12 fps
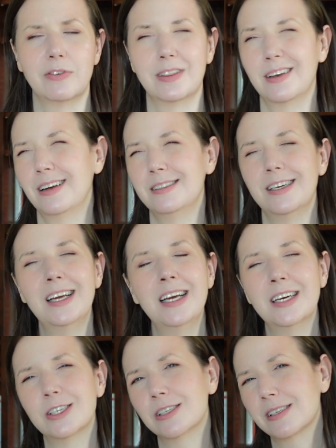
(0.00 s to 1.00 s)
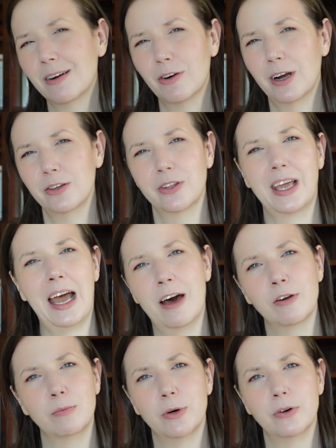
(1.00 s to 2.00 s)
And she's never held
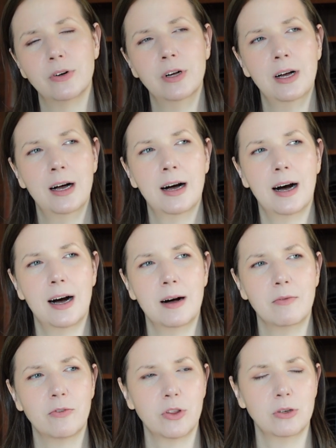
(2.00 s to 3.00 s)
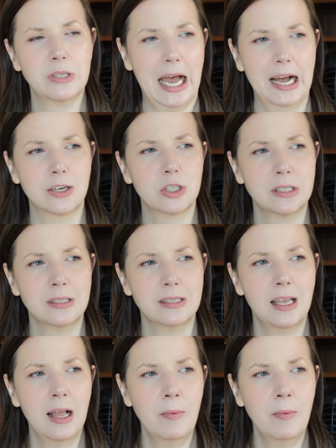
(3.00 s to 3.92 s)
accountable for those actions.